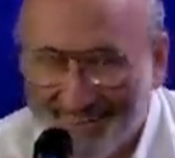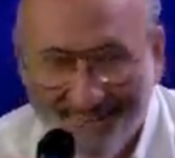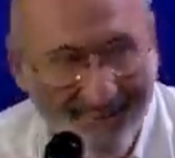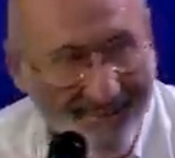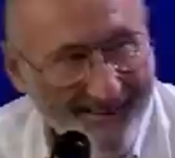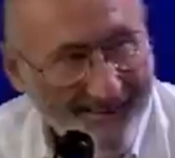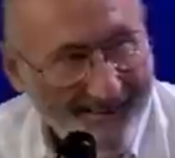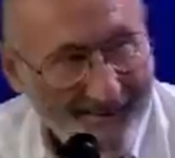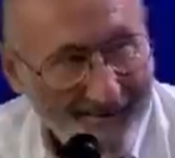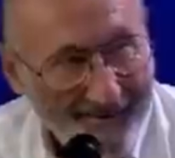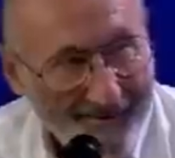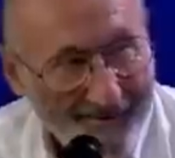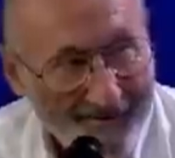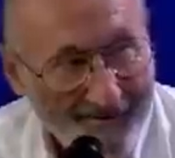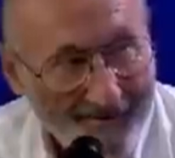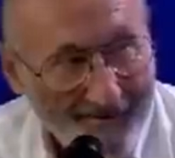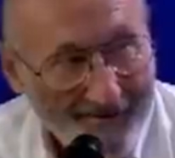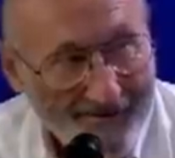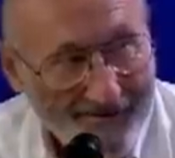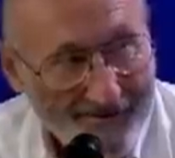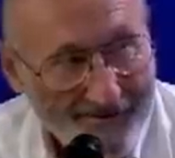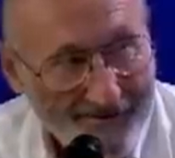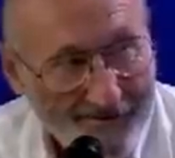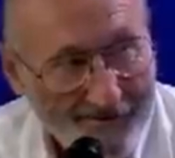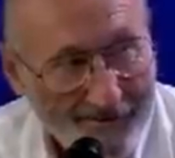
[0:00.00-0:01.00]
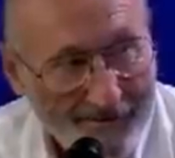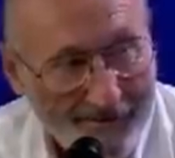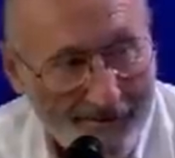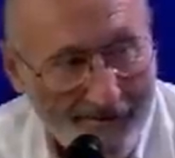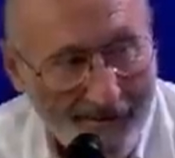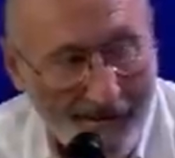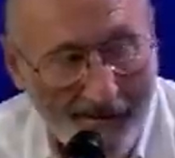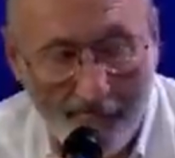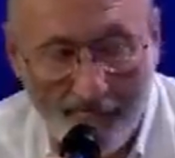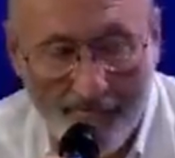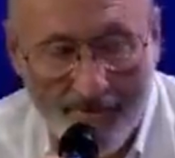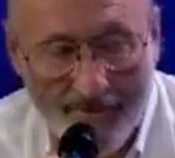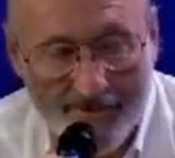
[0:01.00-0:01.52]
Yeah,
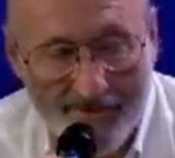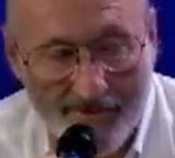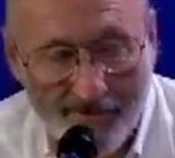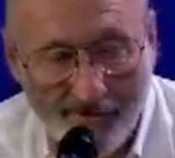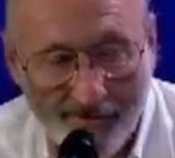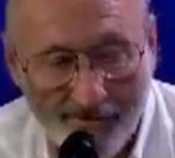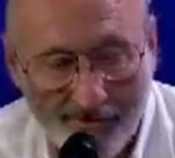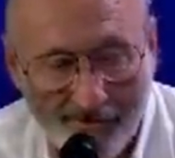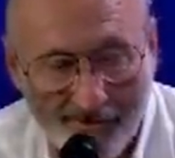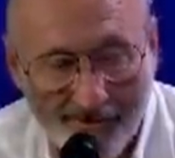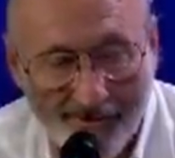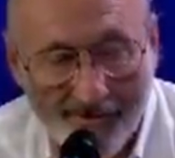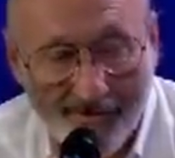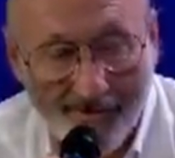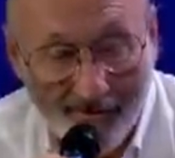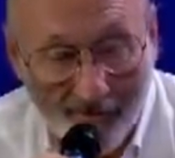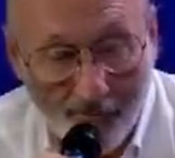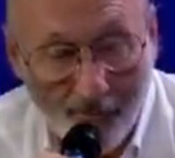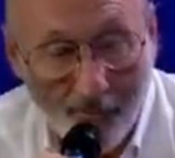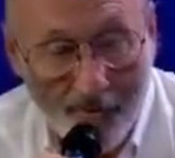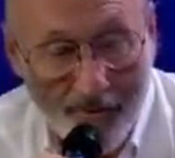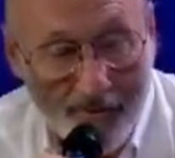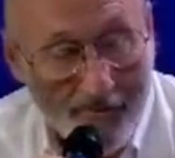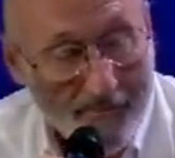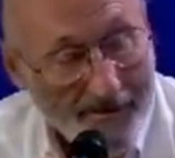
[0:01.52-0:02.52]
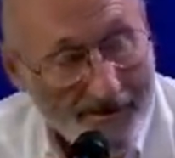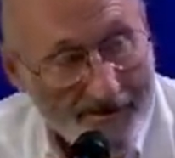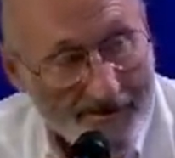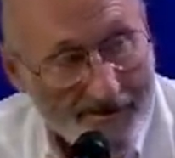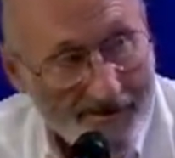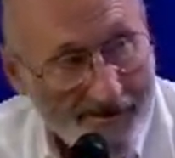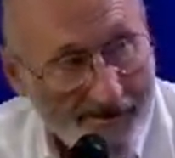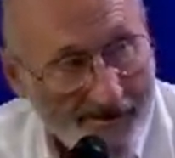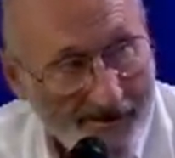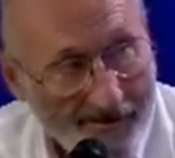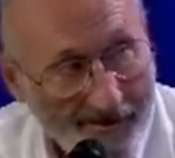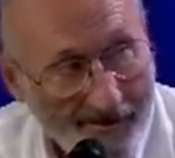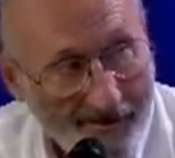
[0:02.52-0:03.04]
sweet. I miss her. We
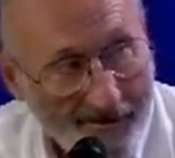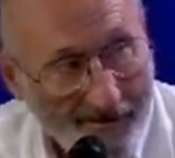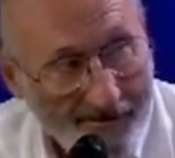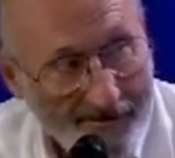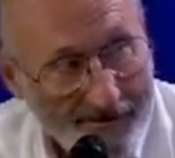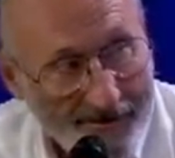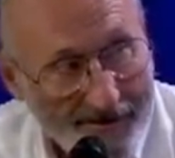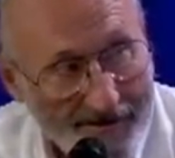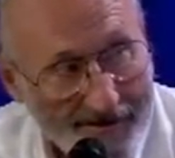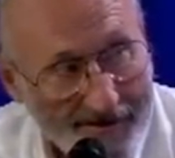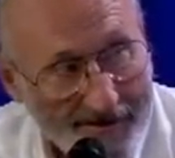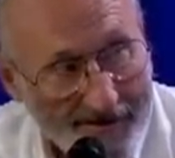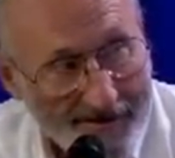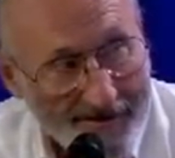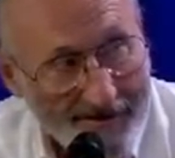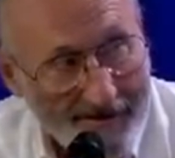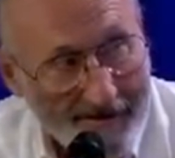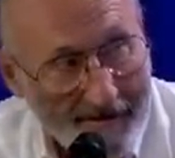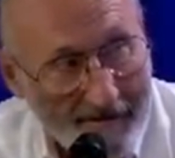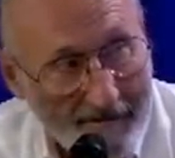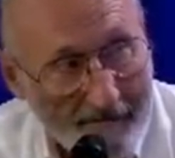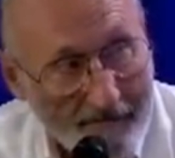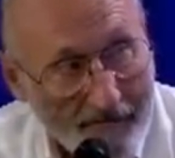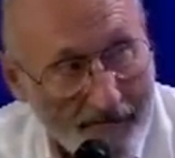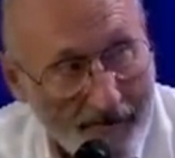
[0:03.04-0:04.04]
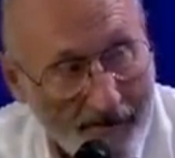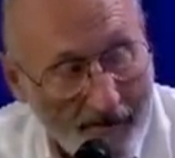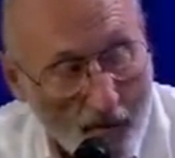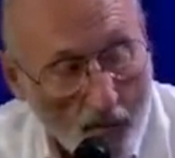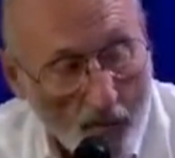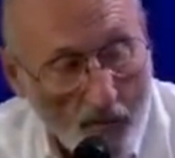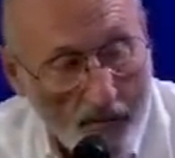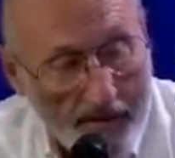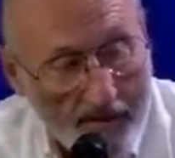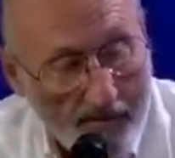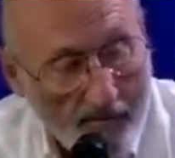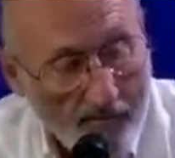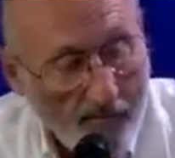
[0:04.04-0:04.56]
miss her. You know, she's
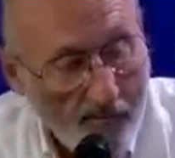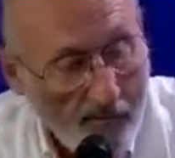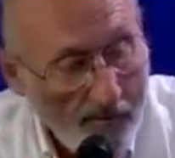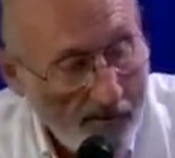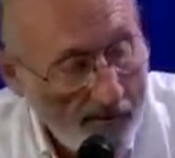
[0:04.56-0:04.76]
we